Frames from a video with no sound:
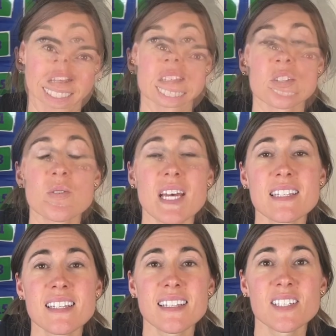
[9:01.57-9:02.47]
So
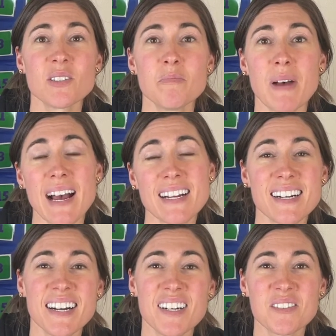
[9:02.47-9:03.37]
that's a little
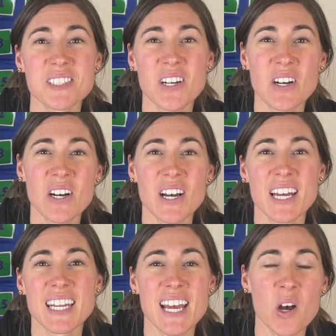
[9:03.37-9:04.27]
background
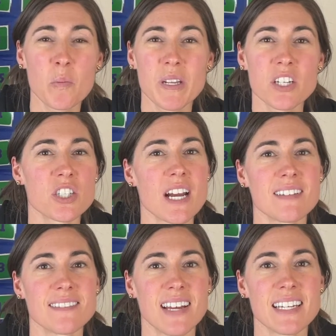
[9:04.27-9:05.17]
on helping your child
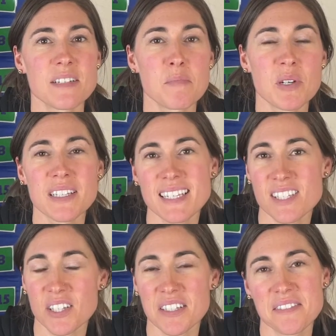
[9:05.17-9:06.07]
find a book that's a
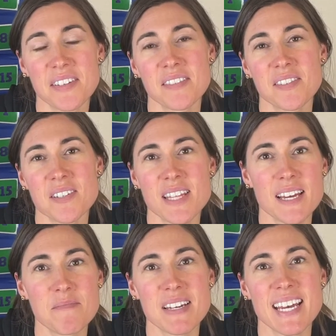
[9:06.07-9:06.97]
good fit for them.
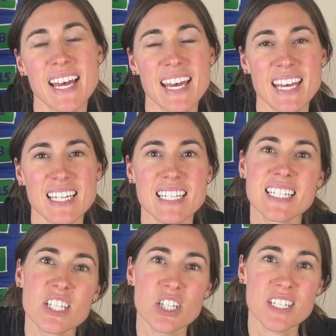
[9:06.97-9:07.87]
In
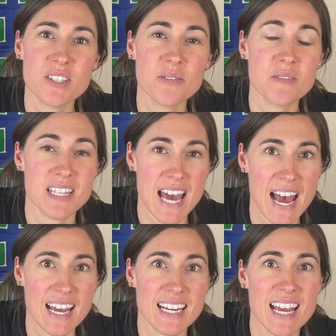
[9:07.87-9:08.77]
addition to
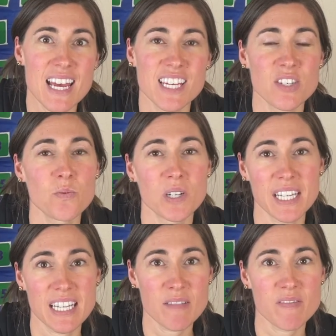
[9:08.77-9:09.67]
that, you want to
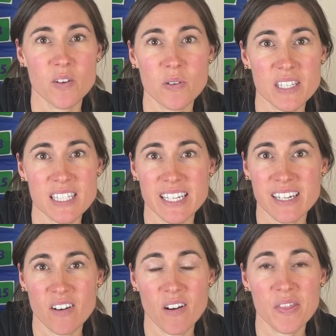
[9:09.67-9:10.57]
keep focusing
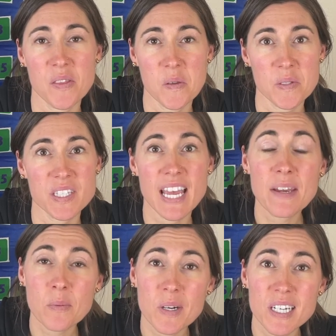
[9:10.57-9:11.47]
on those
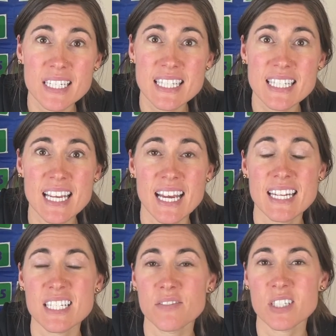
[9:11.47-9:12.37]
sight words,
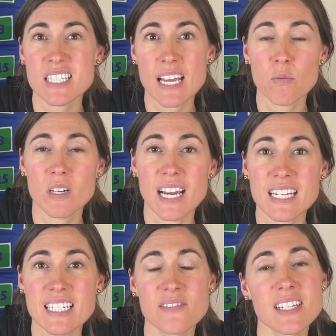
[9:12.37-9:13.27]
different sight word
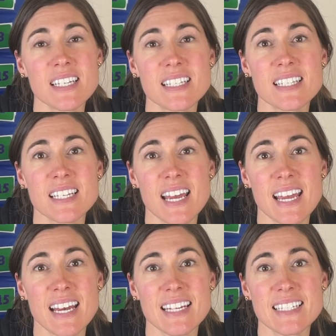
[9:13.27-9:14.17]
activities,
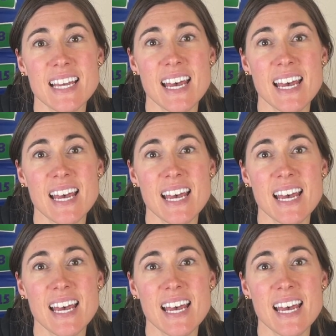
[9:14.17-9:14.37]
and